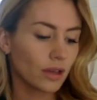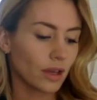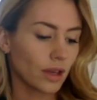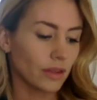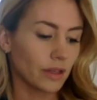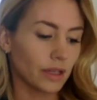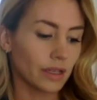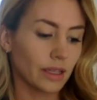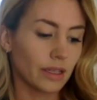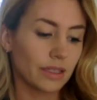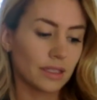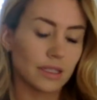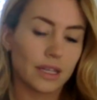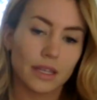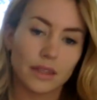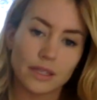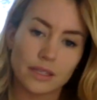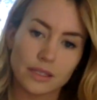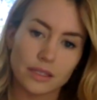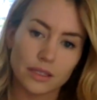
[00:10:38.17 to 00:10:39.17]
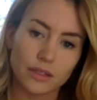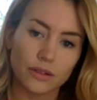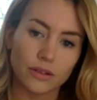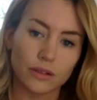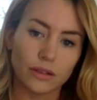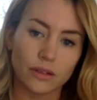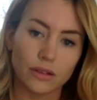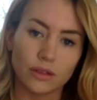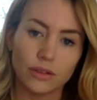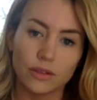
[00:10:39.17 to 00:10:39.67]
then I like to take this
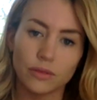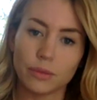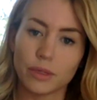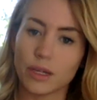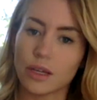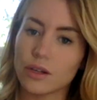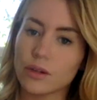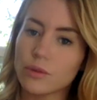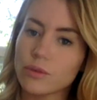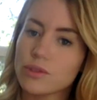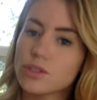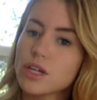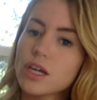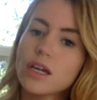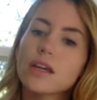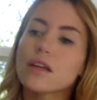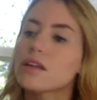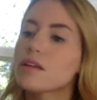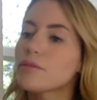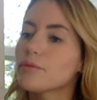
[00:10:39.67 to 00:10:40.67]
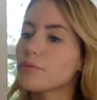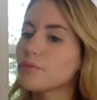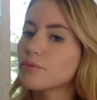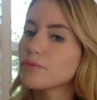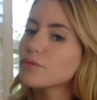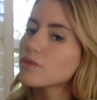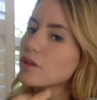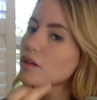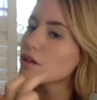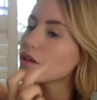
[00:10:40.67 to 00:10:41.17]
little illuminator shade
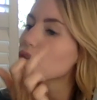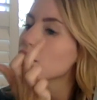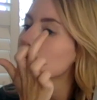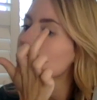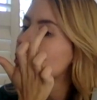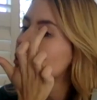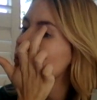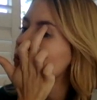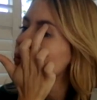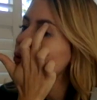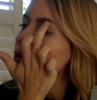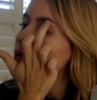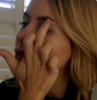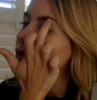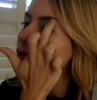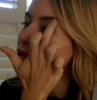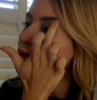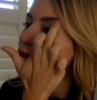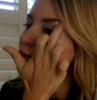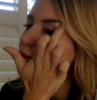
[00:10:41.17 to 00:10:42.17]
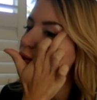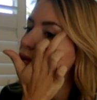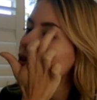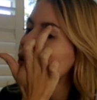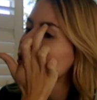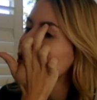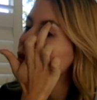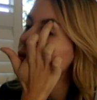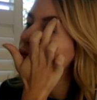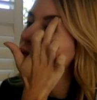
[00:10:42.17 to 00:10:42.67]
and put it right here
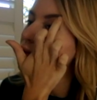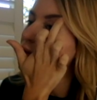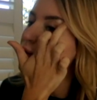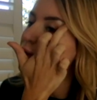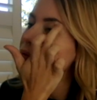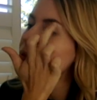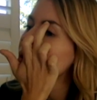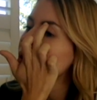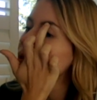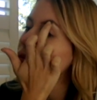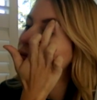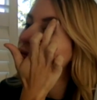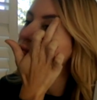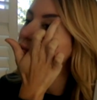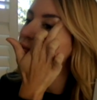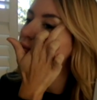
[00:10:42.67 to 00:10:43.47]
underneath my eyebrow.